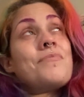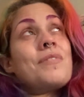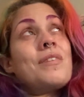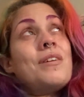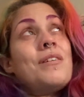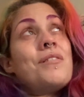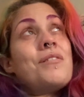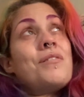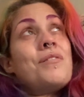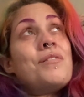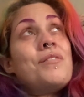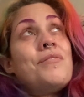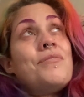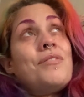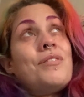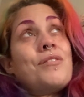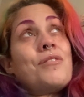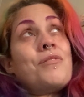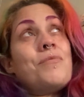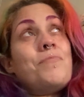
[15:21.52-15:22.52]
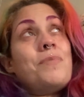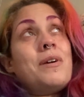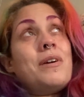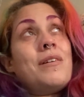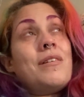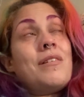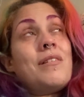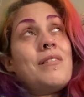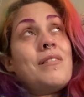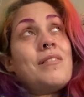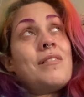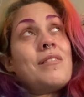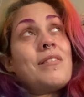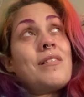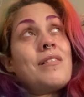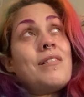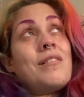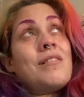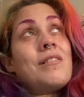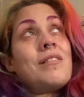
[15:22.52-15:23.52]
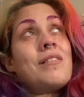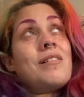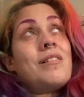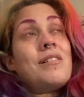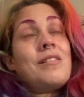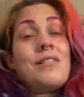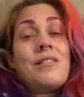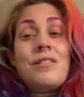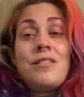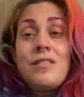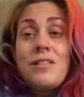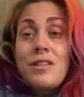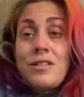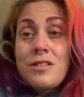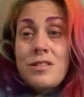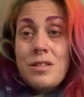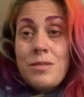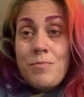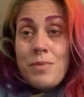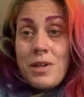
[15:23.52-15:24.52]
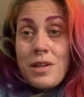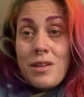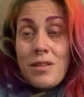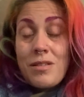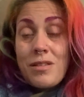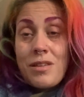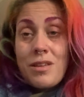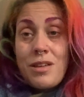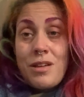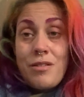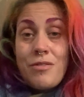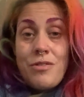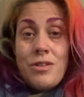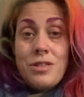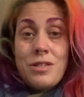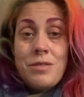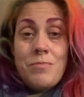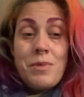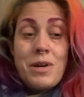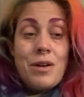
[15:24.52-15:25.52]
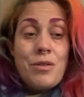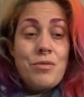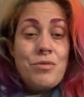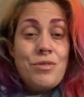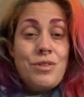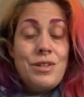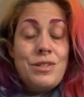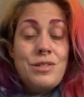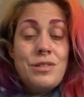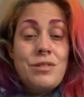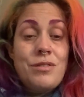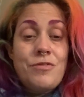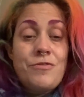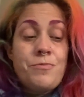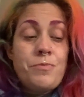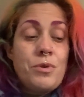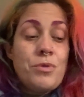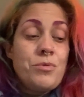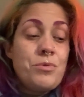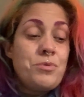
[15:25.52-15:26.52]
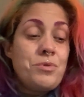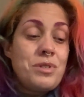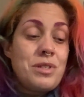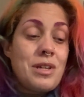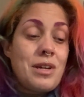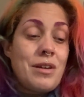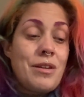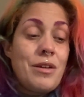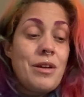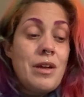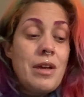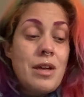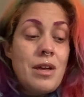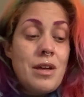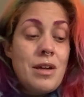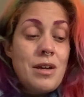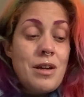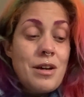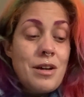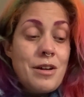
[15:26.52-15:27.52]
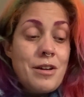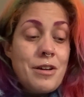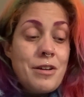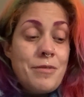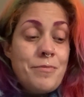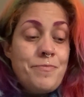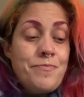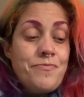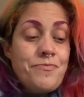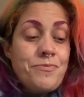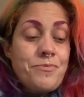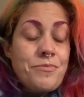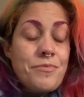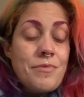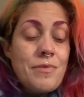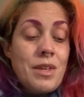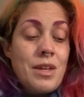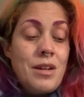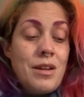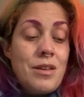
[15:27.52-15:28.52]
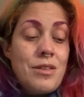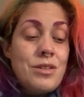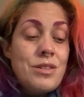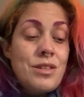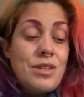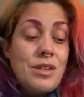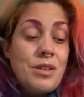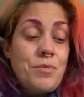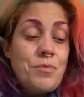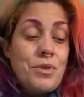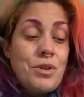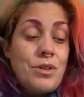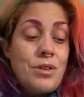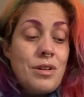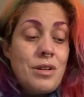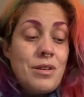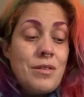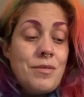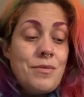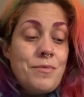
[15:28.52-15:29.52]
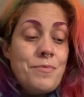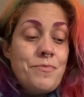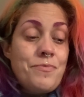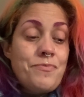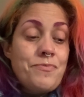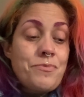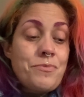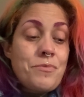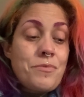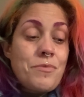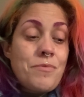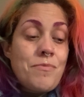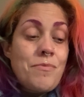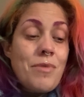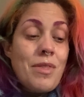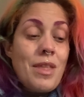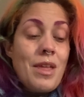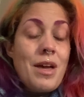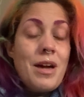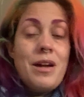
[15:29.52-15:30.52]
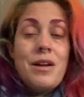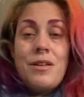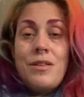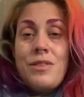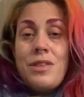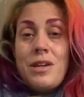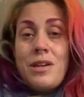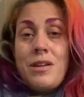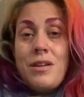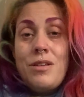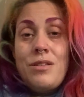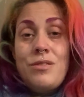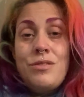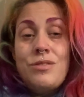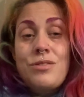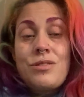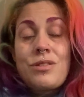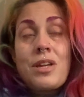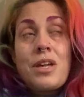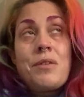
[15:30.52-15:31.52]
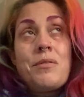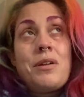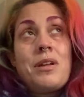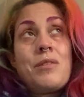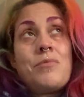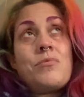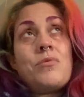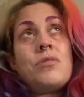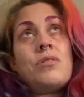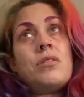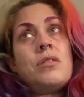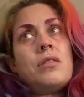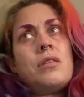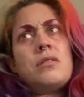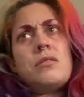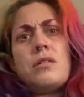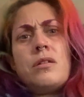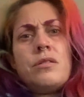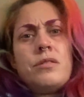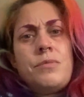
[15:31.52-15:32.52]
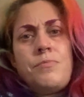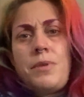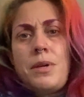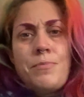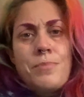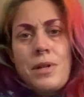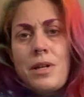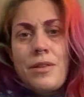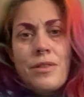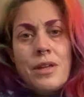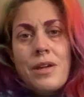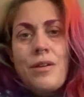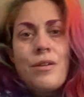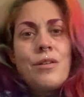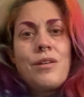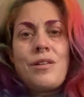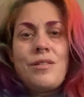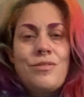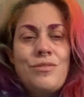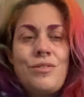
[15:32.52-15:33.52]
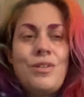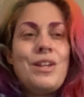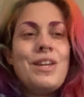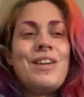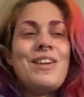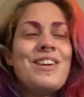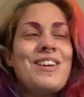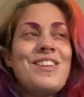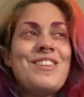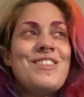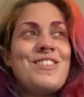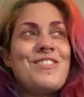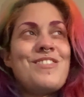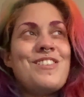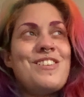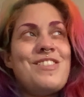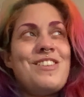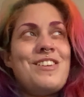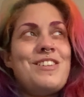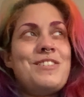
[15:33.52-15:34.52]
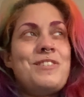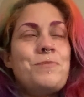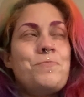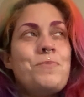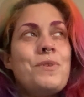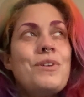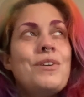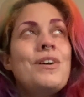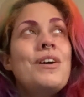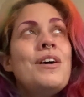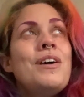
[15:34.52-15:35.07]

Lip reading: You're kind of like a bit, just a bit curious about all this stuff, but also, there's anyone out there who's going. There's loads of people out there who are going through this, but